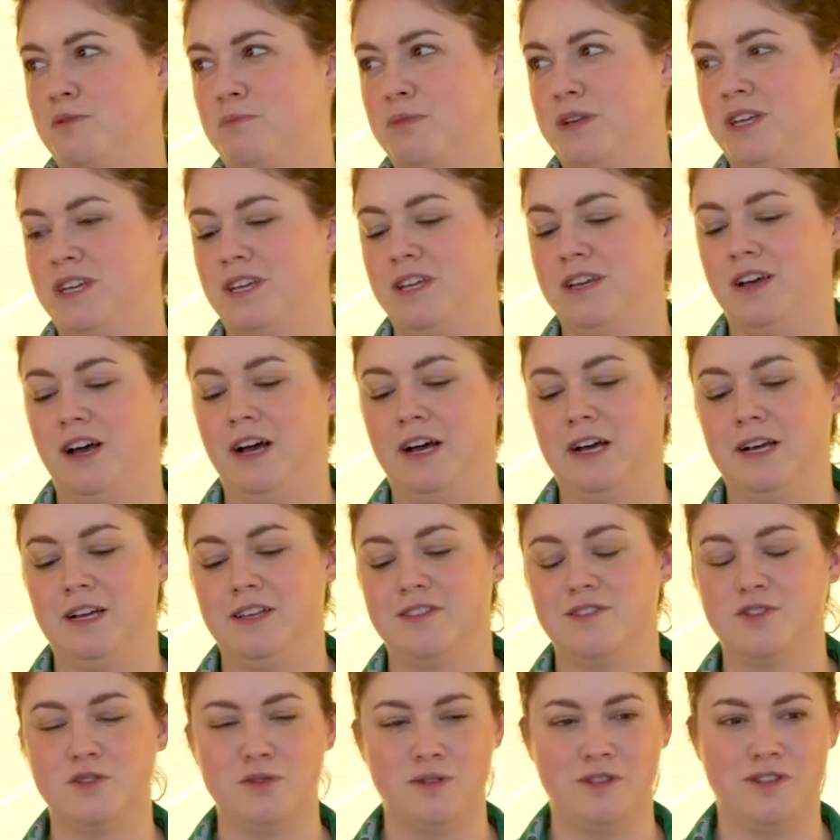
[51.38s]
be
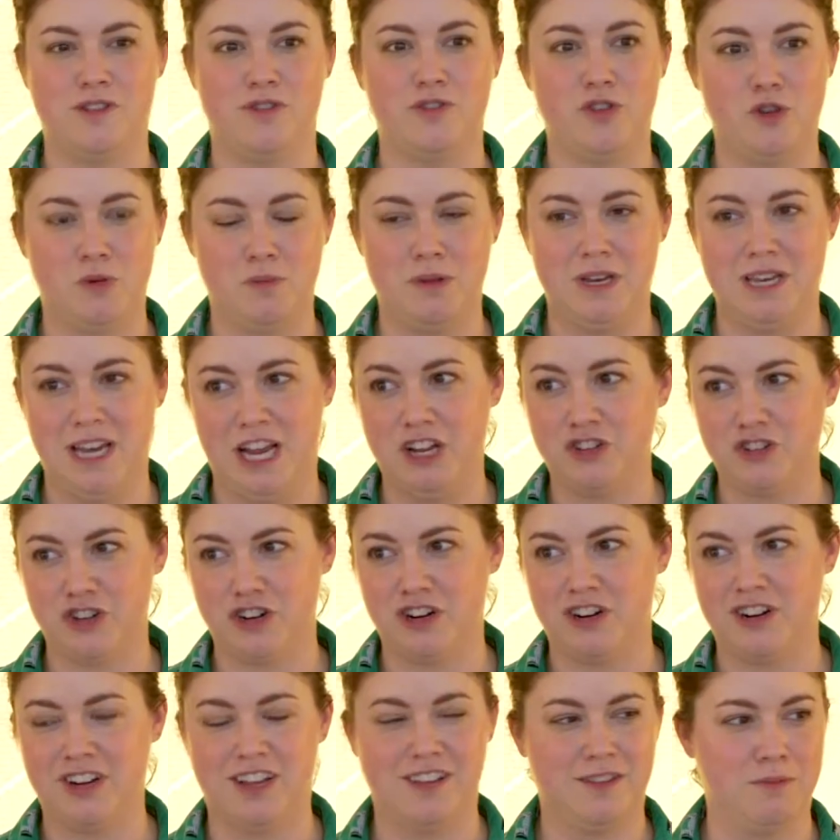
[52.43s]
students of human
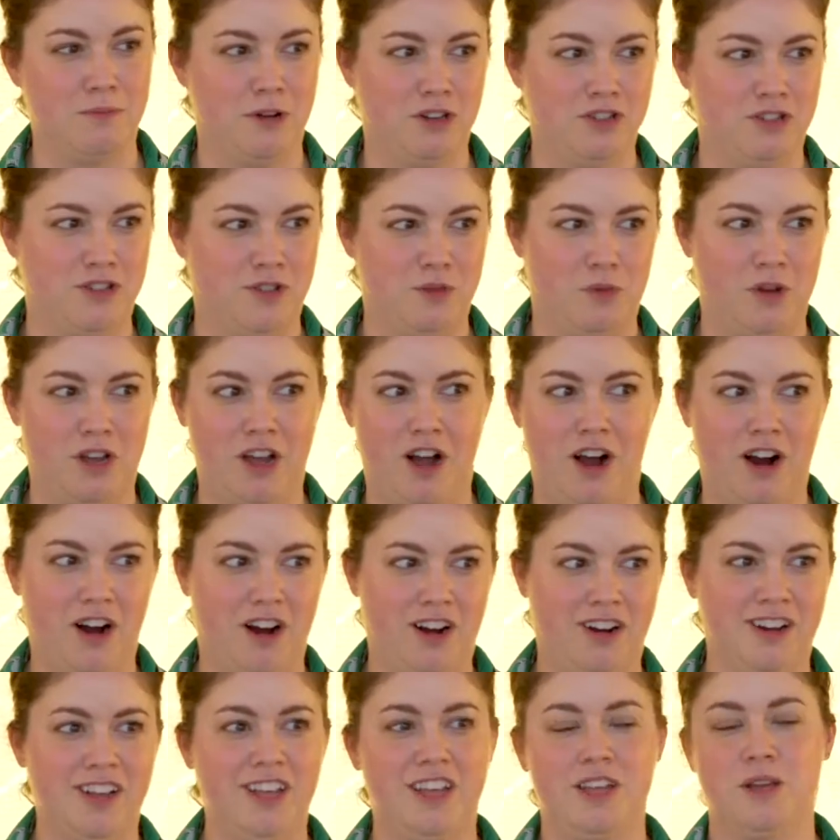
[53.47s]
nature as much as we
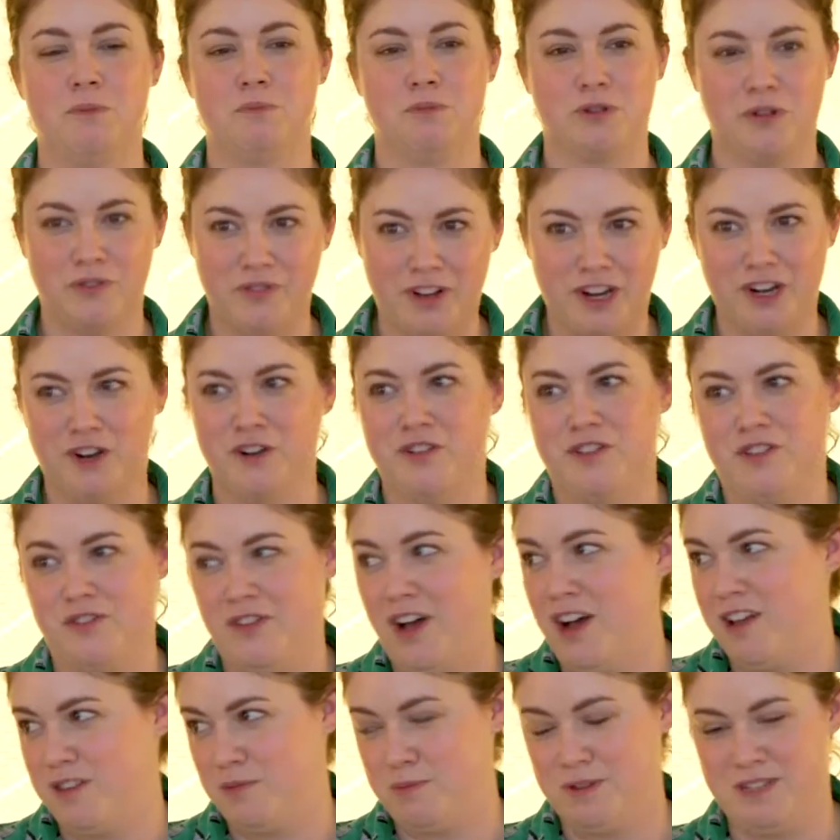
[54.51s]
are purveyors of
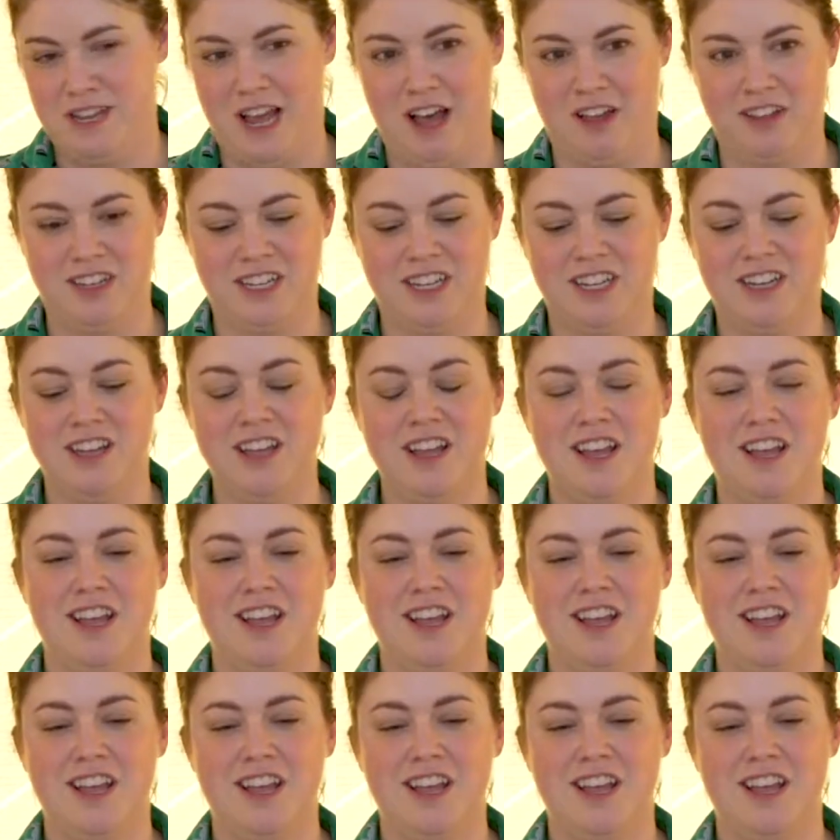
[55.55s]
hospitality.